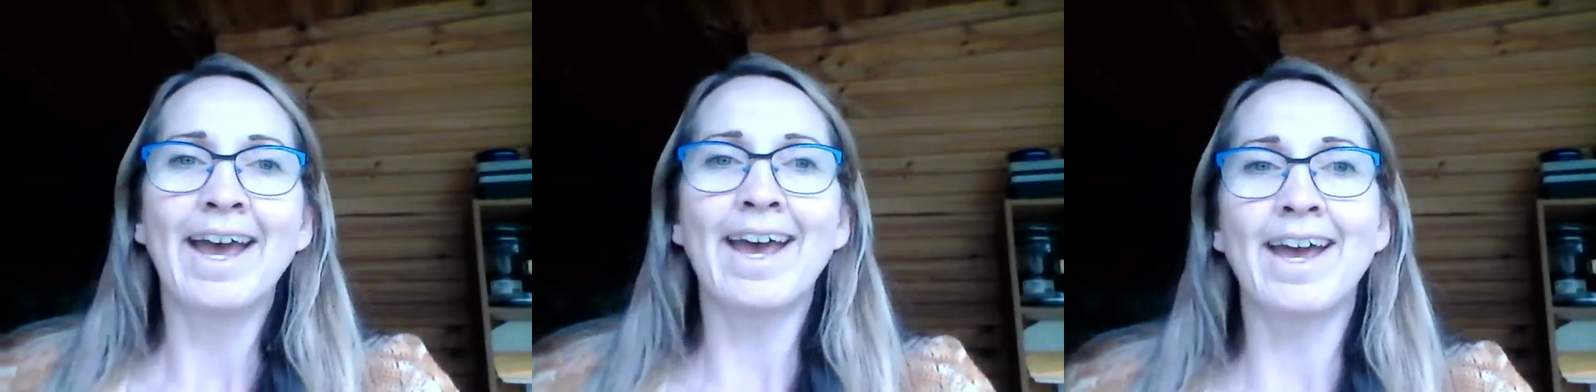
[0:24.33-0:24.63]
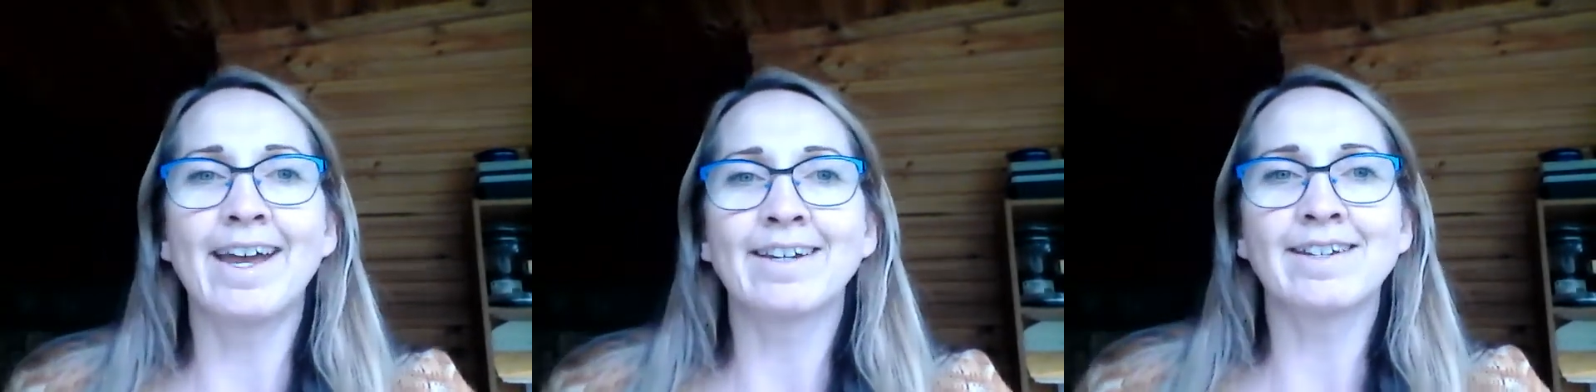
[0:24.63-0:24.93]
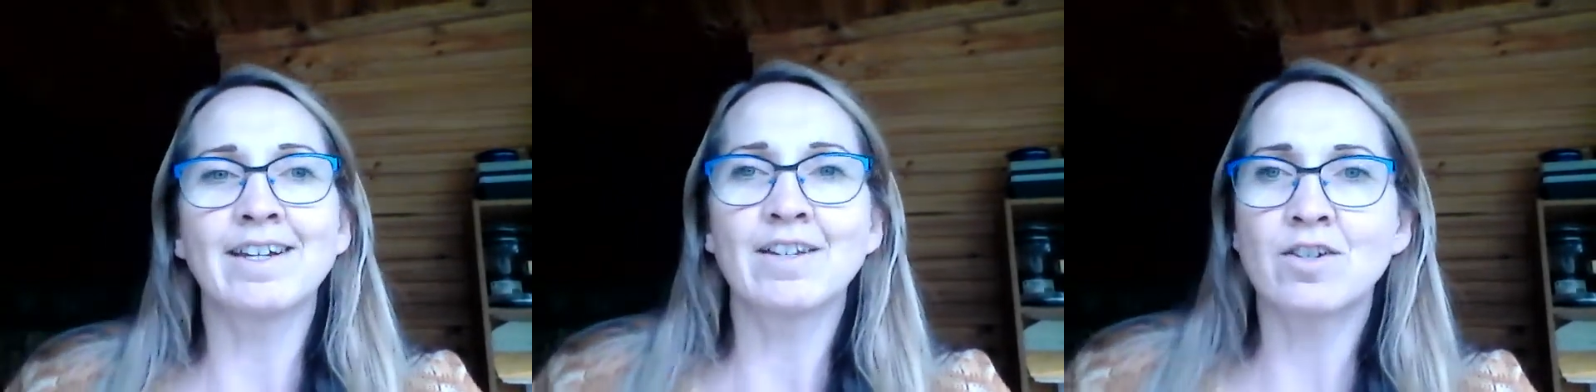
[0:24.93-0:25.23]

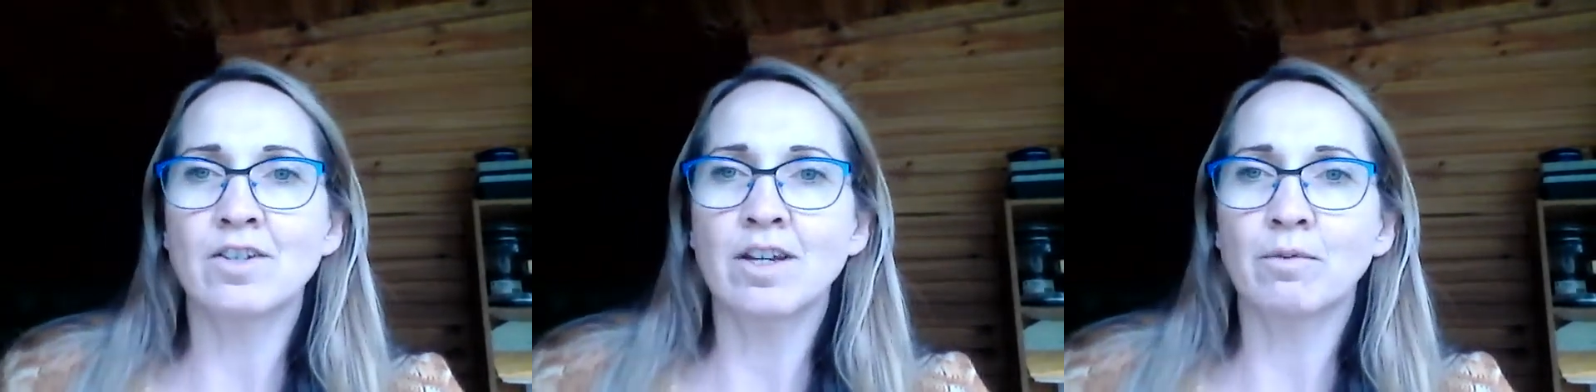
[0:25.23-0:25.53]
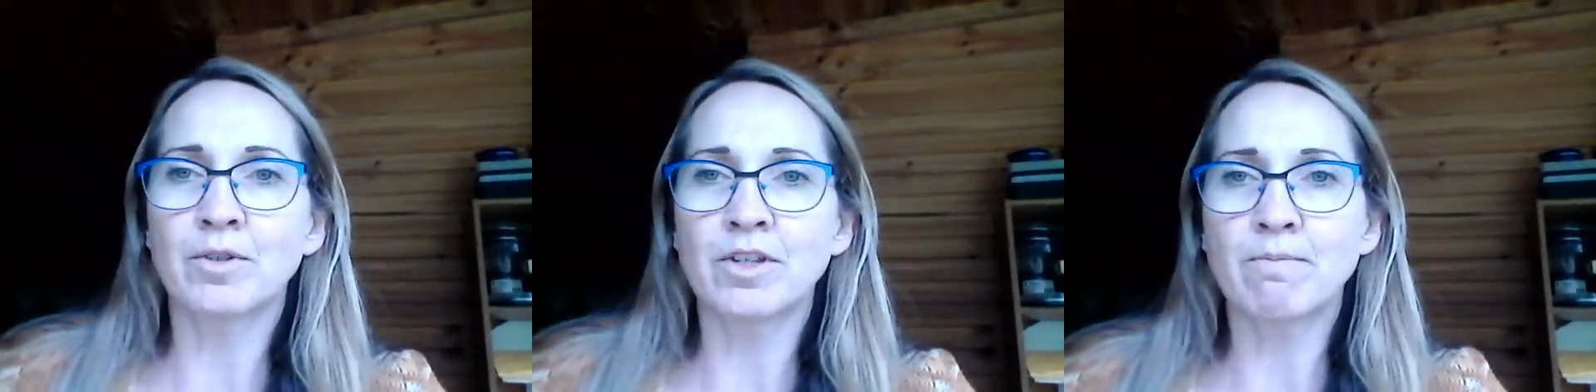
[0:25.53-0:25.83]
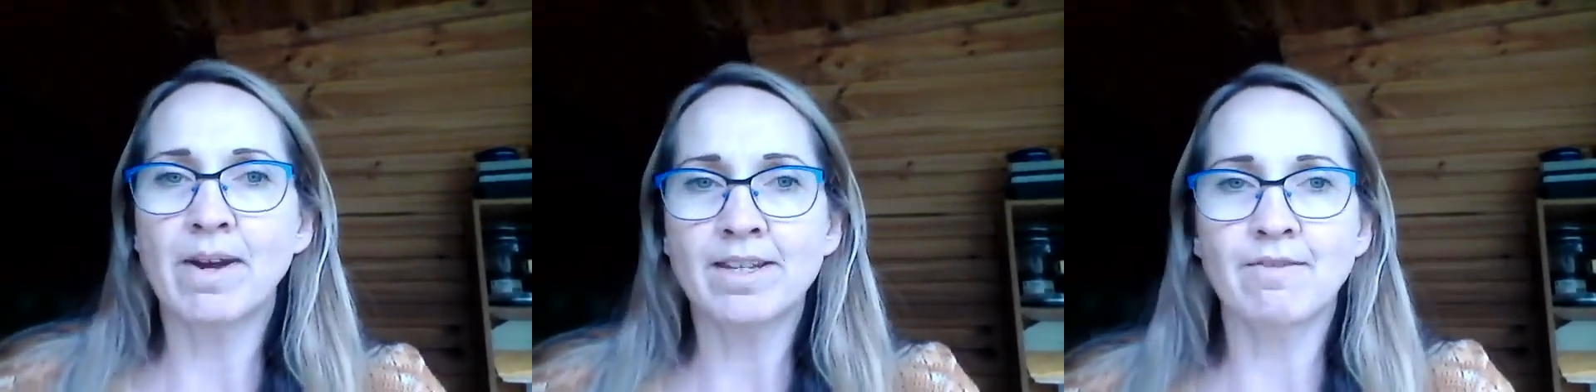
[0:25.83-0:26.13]
and it's just equal to the
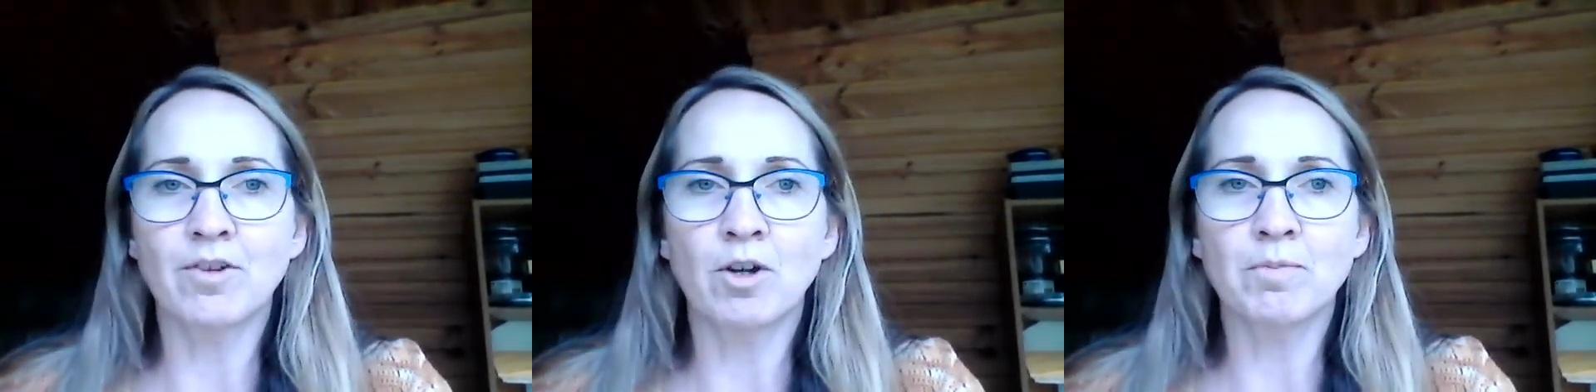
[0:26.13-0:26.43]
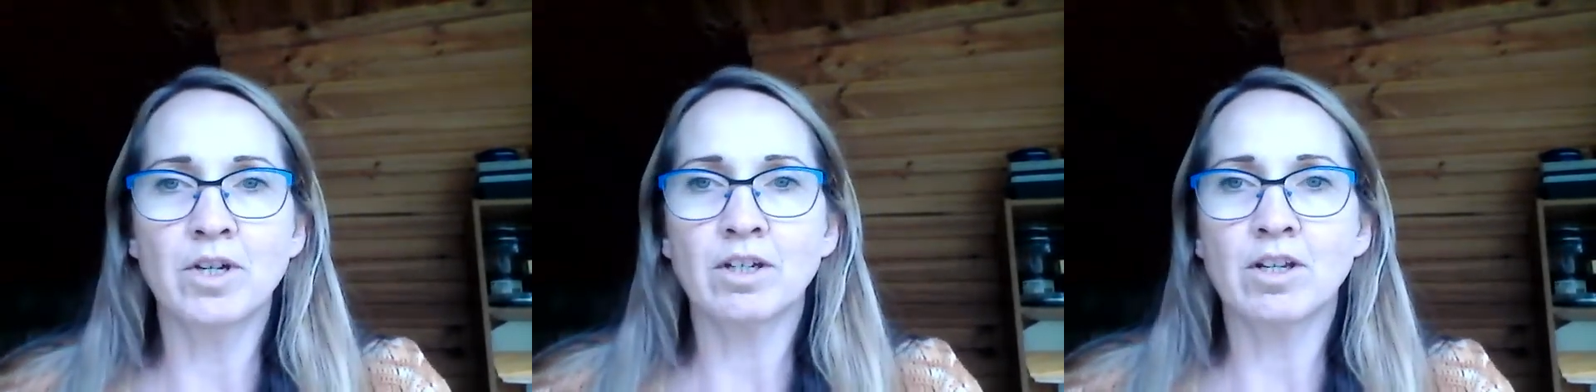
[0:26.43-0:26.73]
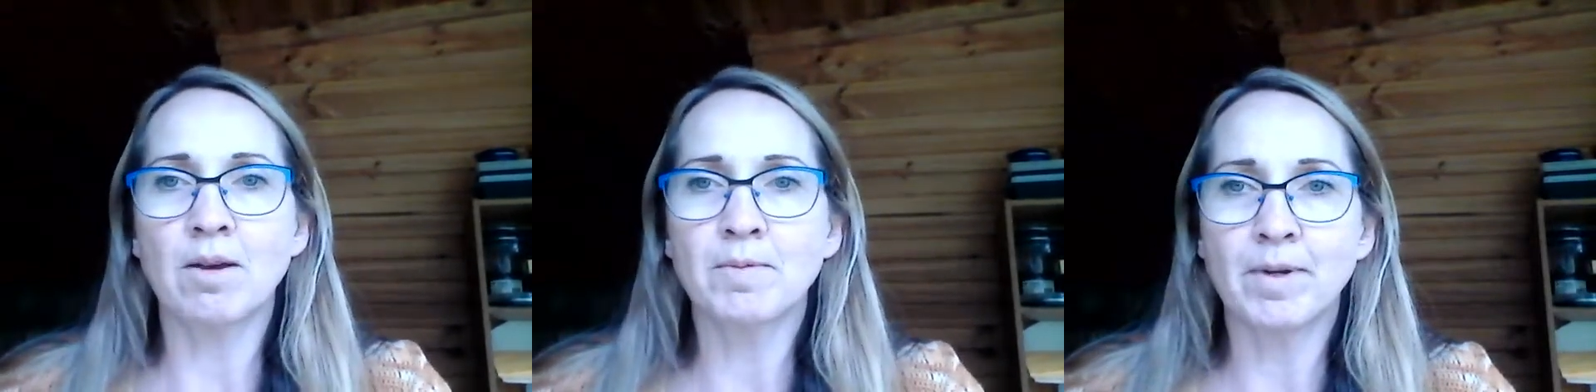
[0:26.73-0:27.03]
mass of the object
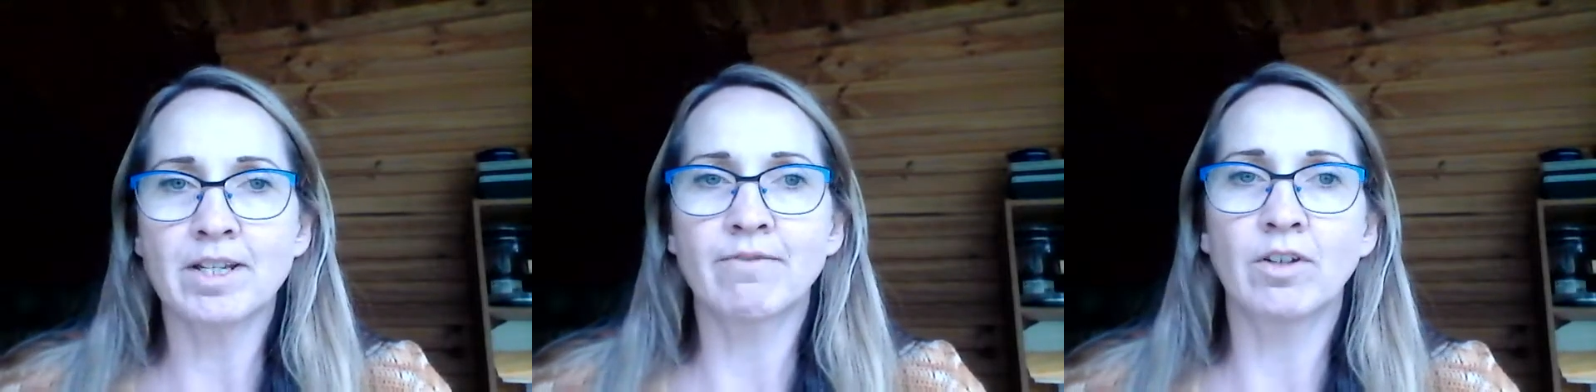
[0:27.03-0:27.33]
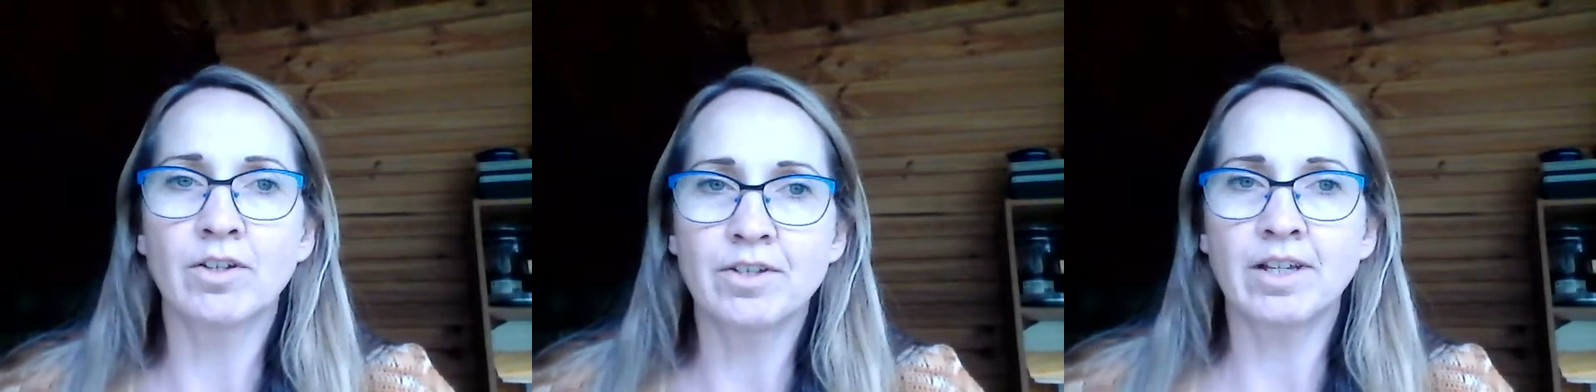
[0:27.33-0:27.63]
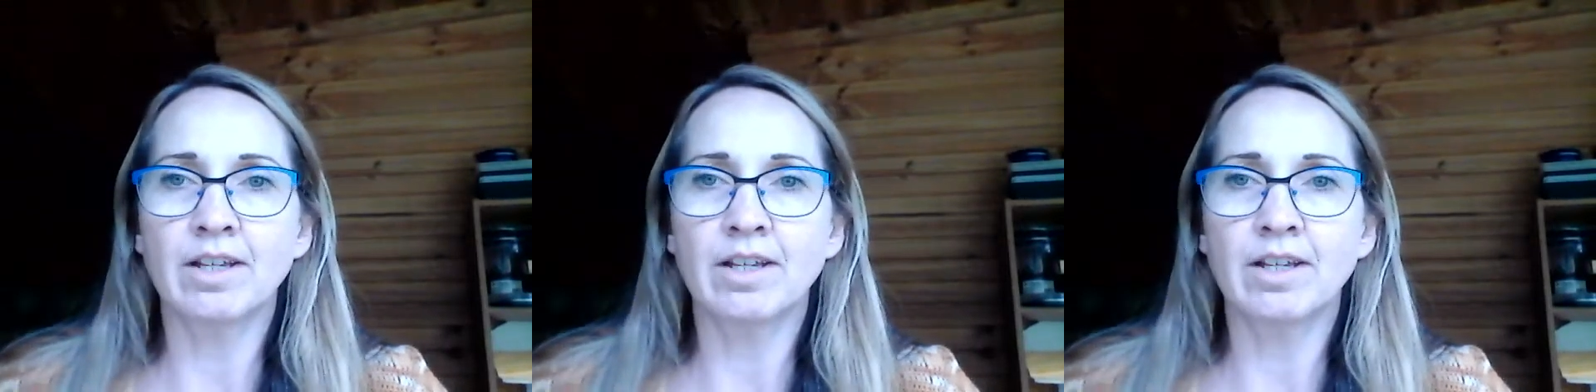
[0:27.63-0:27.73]
times by its velocity.